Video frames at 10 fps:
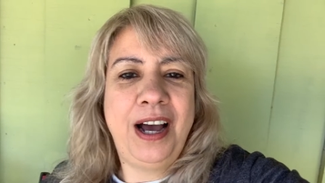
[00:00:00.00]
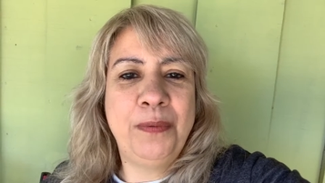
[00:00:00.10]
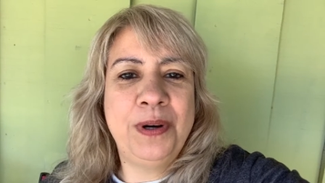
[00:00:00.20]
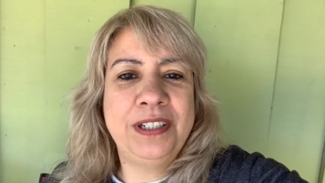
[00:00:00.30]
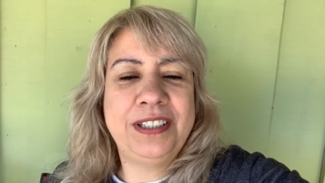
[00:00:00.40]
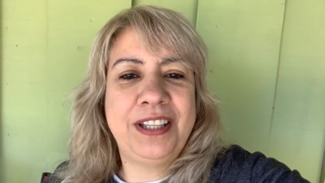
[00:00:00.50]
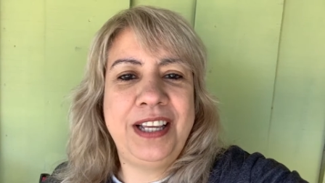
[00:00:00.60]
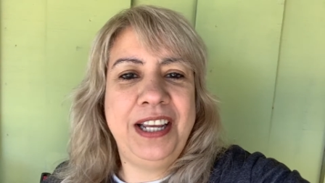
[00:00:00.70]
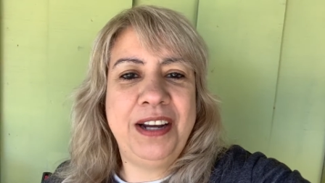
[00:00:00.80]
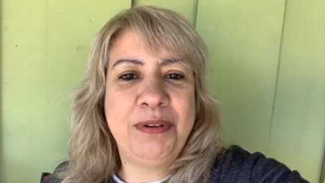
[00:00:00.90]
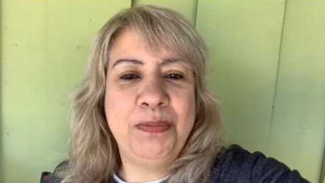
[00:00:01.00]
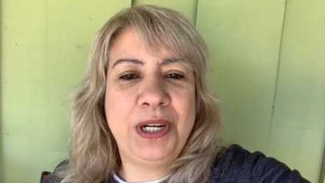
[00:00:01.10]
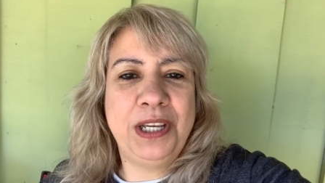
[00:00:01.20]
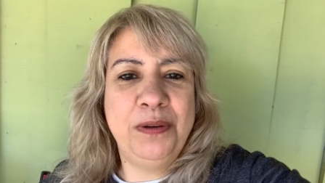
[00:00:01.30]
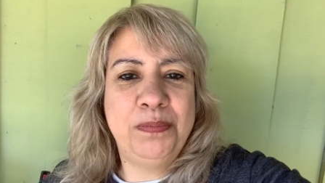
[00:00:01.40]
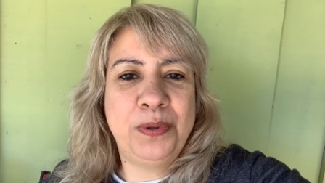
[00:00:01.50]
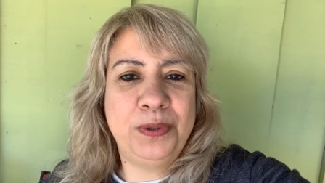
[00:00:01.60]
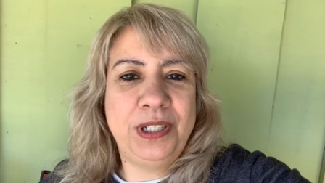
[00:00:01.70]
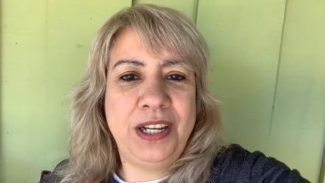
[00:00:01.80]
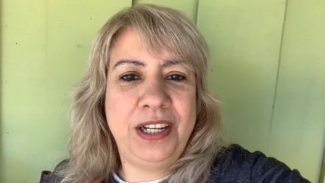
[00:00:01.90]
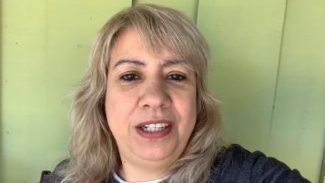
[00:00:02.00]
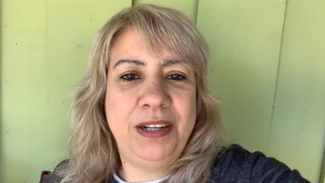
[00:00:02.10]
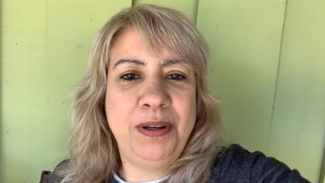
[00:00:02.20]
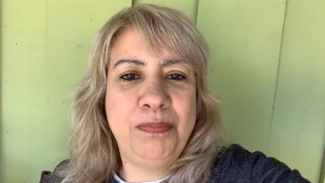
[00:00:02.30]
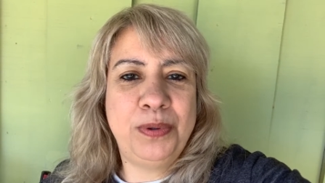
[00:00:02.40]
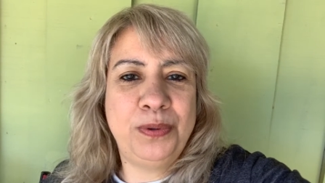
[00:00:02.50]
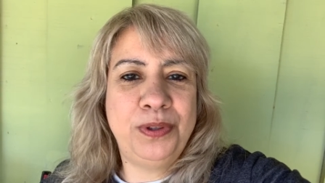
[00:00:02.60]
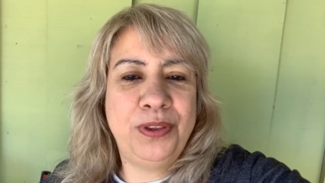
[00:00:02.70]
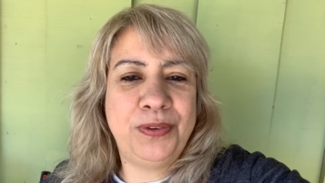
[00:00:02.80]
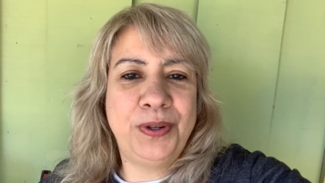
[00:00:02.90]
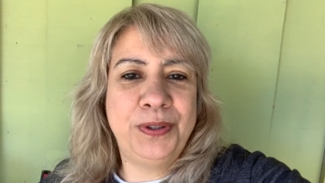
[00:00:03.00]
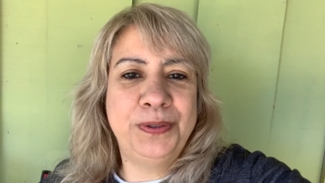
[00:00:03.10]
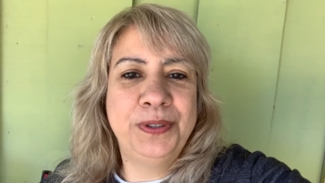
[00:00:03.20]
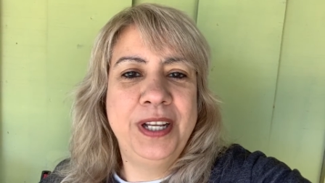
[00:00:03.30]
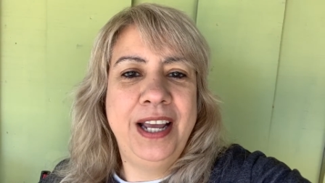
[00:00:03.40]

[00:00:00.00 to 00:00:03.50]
I wanted to thank everybody who pulled in and pulled through,